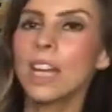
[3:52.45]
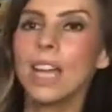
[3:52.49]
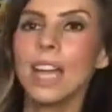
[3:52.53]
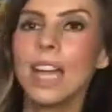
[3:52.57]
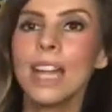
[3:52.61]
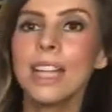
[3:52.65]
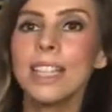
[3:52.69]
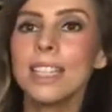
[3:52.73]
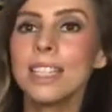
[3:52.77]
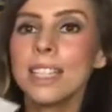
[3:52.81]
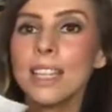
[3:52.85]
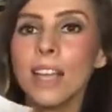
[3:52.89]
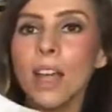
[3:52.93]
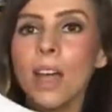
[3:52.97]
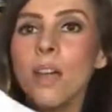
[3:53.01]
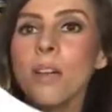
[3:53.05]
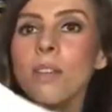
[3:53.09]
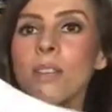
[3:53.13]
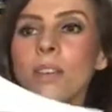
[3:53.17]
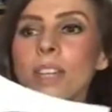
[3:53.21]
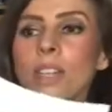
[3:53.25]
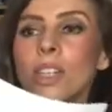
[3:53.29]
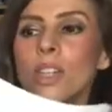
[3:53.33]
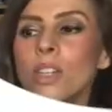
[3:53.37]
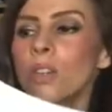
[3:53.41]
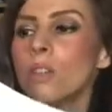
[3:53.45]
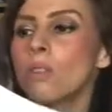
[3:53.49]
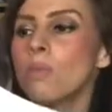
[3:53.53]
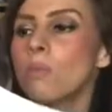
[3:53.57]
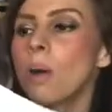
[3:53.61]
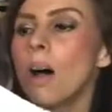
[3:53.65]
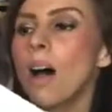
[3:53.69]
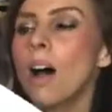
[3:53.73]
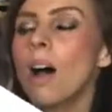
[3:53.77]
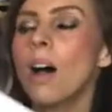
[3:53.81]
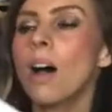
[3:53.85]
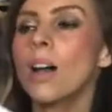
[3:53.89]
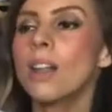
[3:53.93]
It's only two
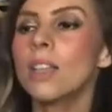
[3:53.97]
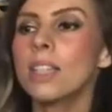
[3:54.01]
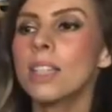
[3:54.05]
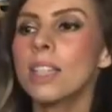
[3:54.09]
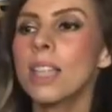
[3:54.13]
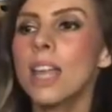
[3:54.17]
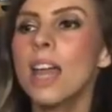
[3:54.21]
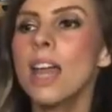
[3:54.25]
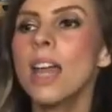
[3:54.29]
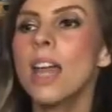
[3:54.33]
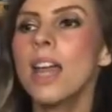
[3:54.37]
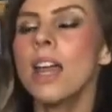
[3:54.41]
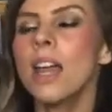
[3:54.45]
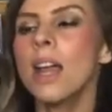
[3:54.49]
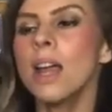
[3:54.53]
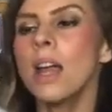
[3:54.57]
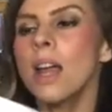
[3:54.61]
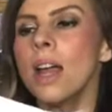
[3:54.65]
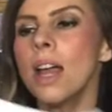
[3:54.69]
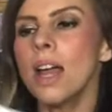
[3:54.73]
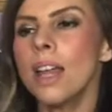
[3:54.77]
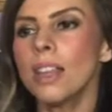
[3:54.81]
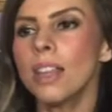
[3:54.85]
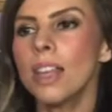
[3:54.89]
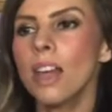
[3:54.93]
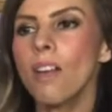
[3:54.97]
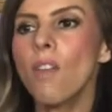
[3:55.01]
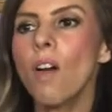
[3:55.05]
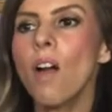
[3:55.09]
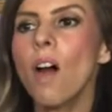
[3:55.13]
parts. They're